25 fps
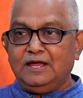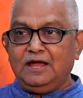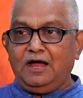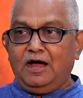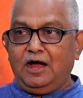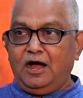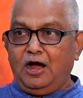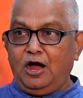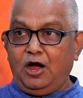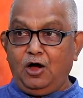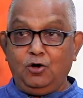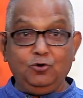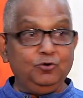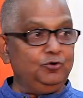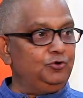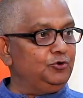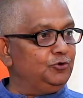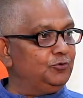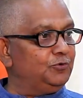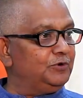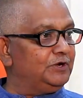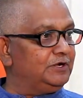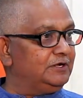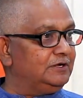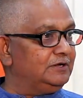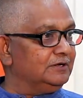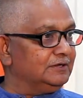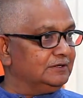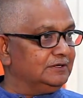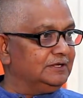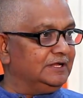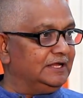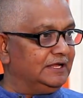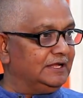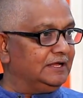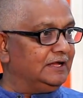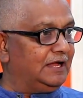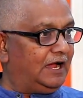how you would
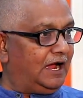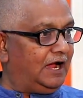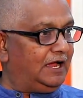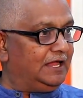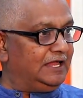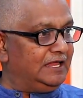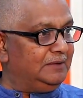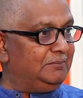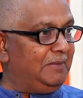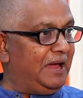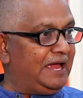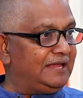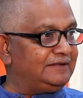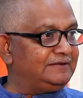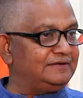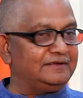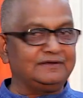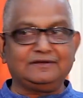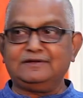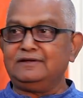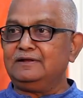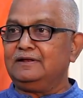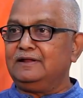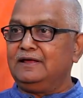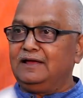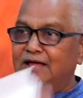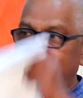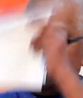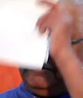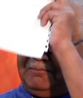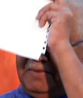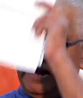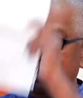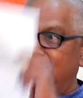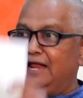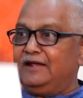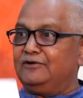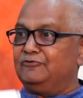imagine a
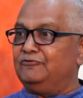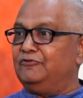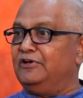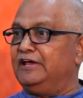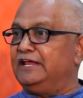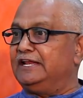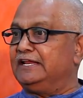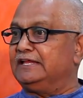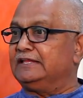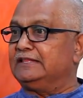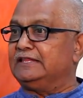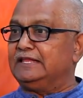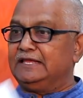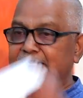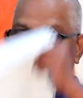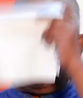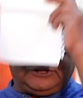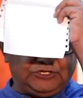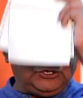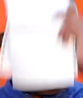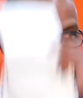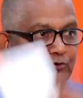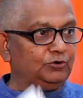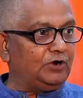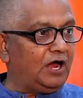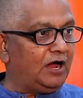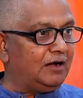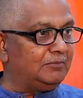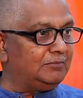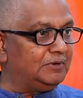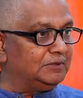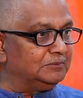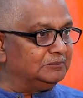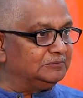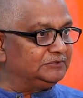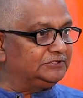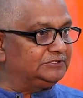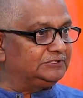man wearing the
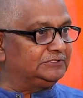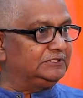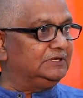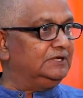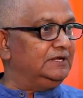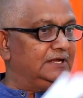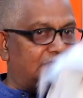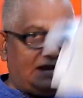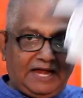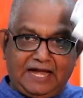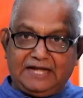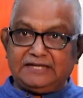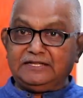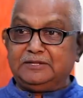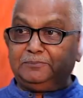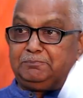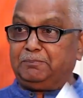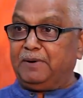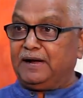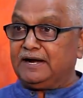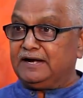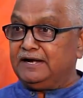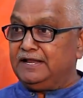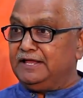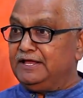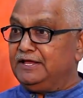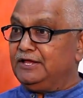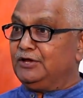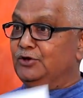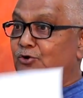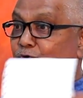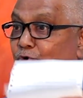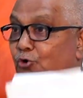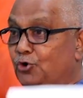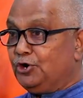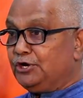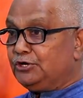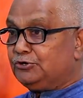Tirunamams and the pagadi,
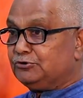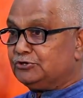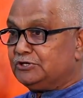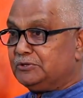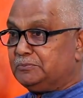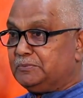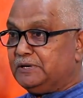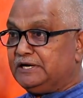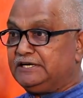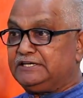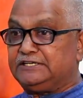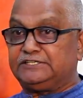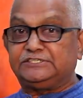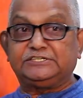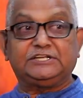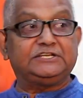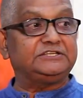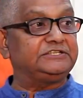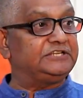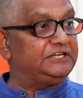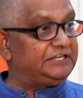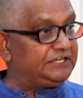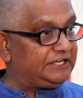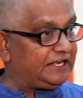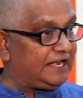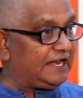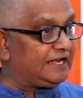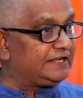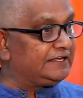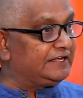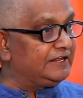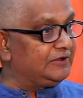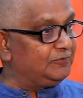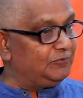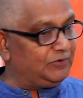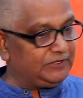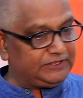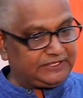going to the Britishers,
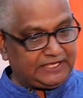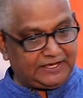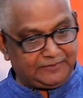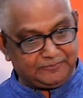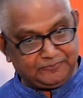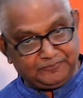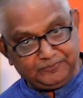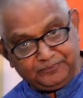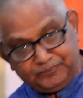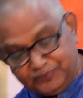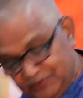interacting with them